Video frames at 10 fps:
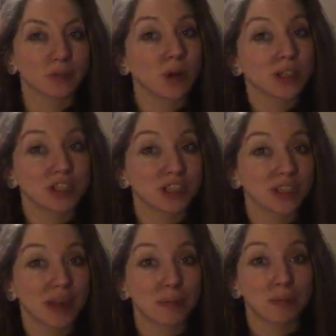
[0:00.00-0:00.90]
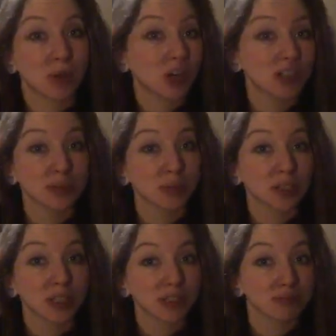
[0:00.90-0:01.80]
watching that
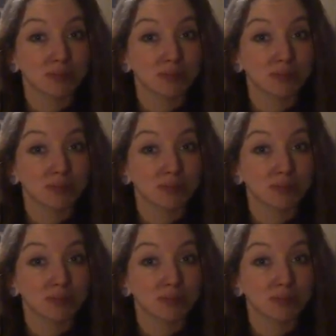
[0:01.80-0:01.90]
possibly